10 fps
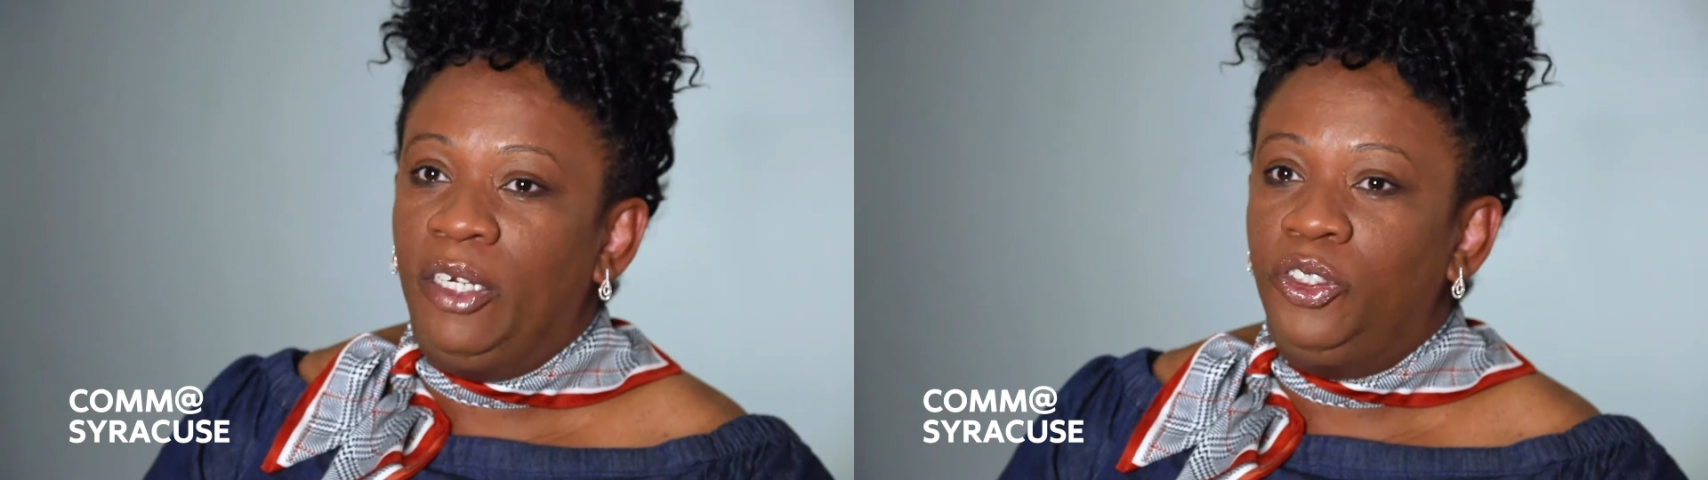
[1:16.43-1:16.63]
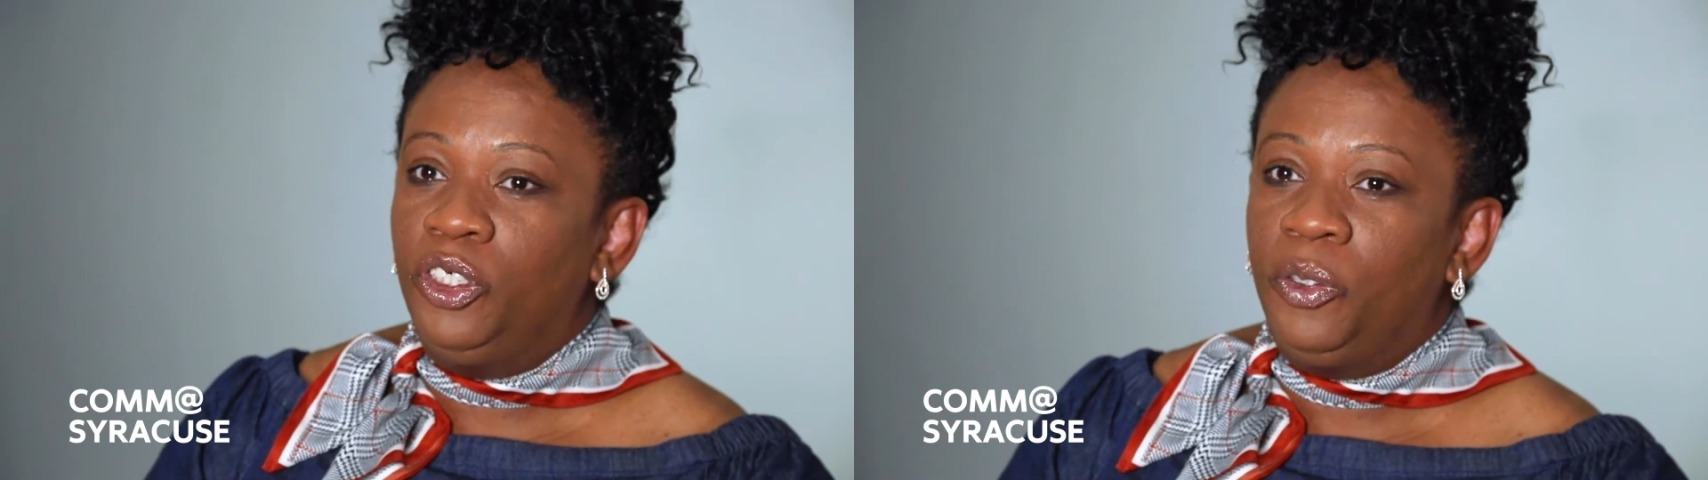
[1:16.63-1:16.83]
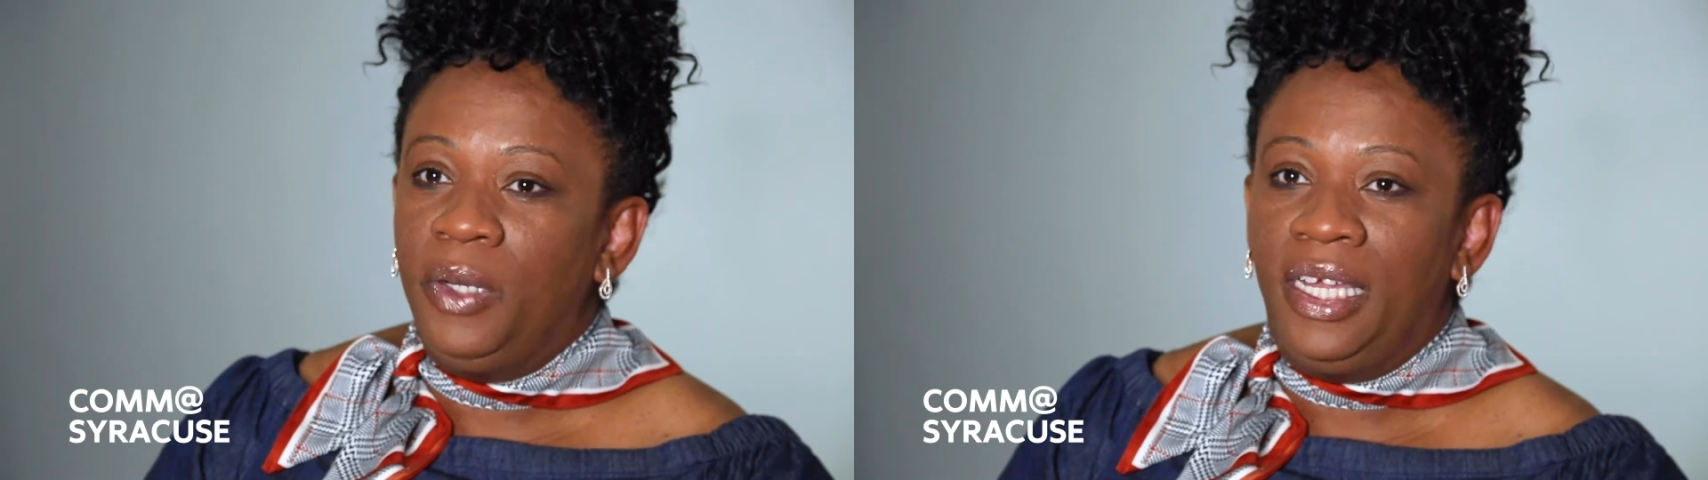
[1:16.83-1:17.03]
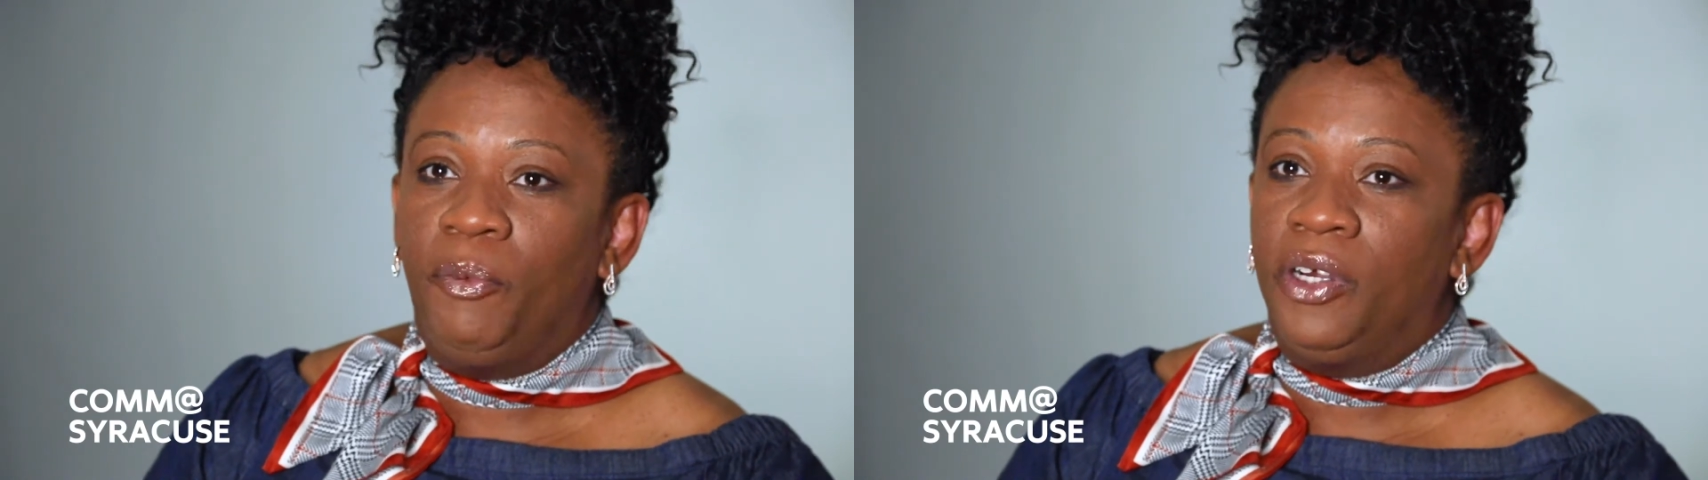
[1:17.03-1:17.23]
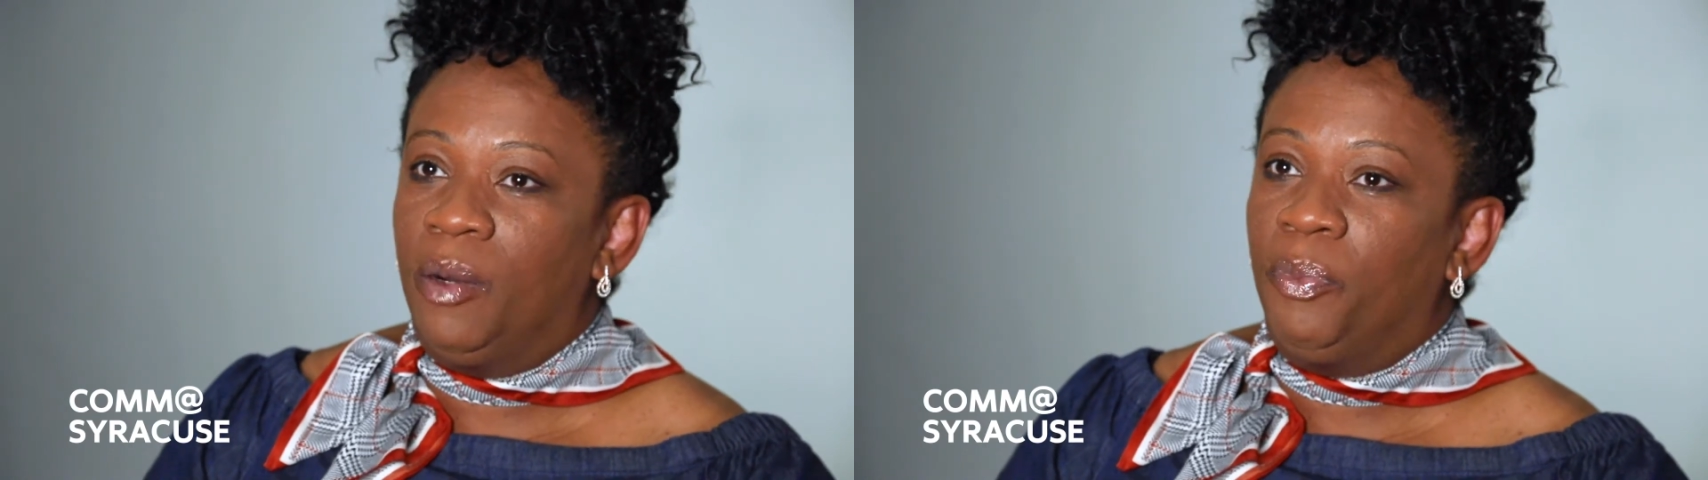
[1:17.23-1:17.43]
Don't you
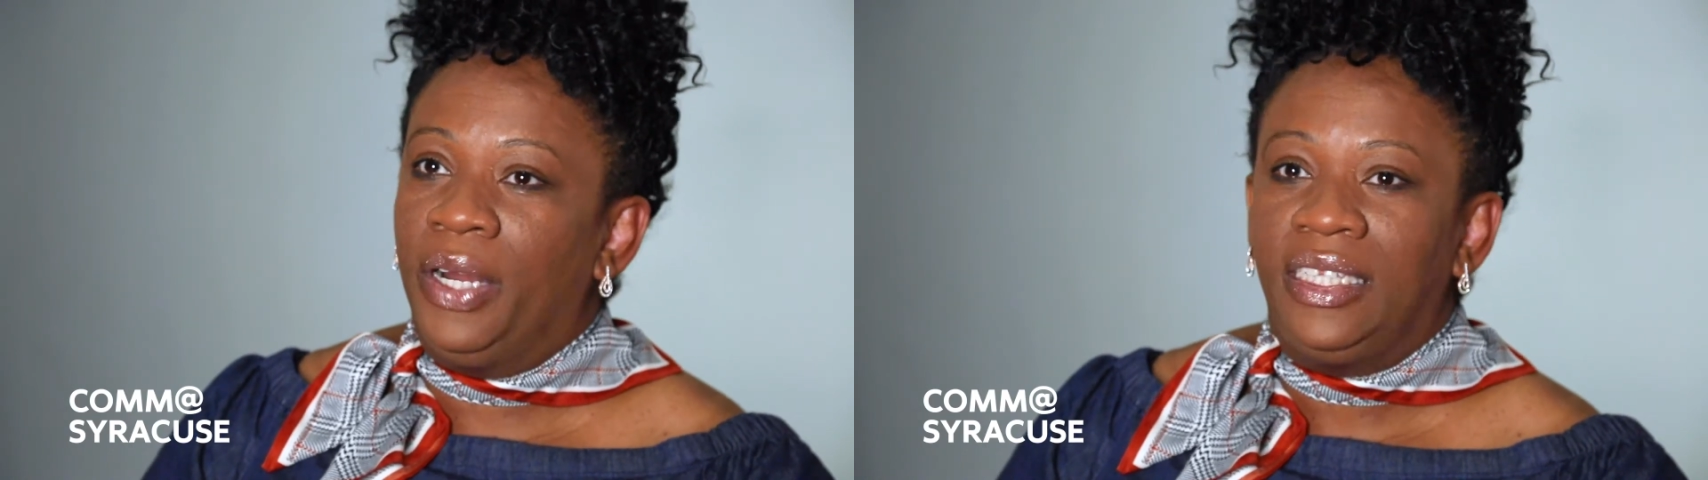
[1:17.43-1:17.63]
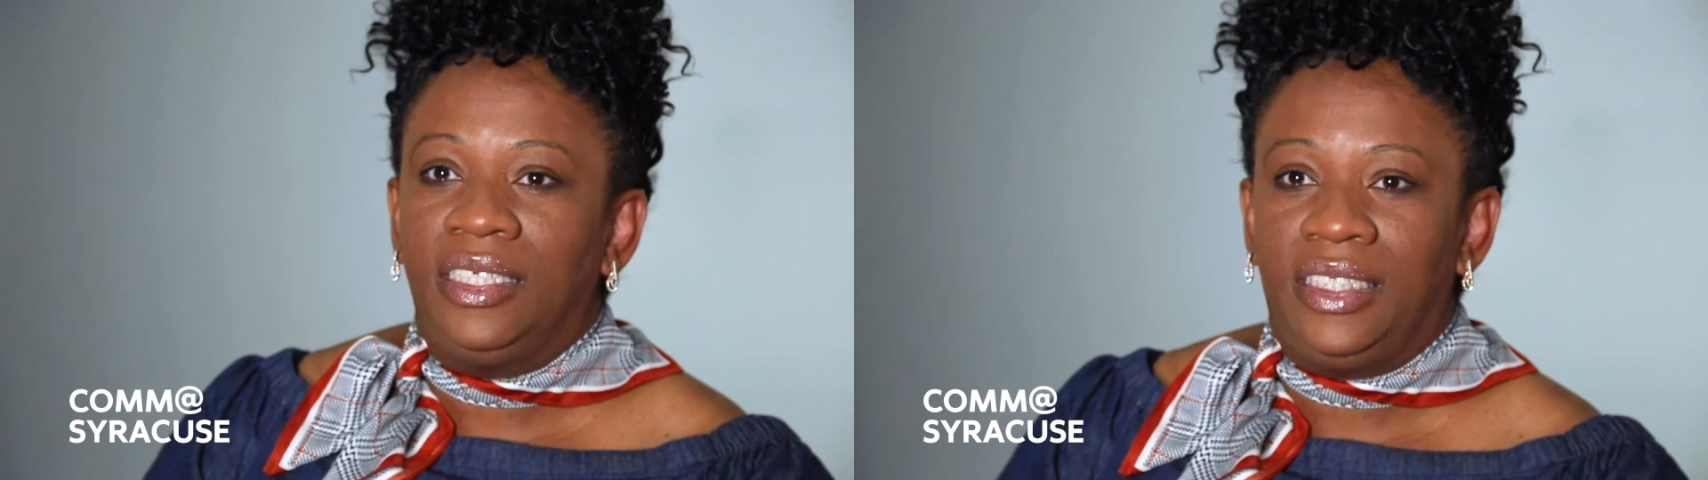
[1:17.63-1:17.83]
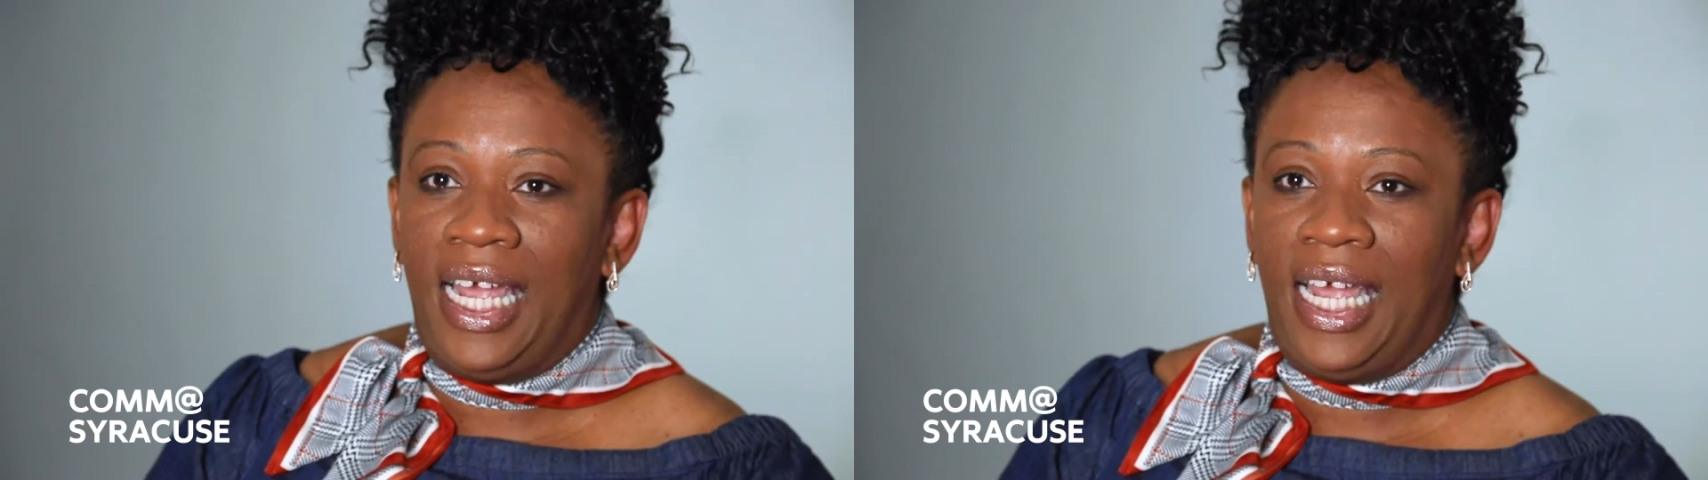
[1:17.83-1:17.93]
quit. We're going to break this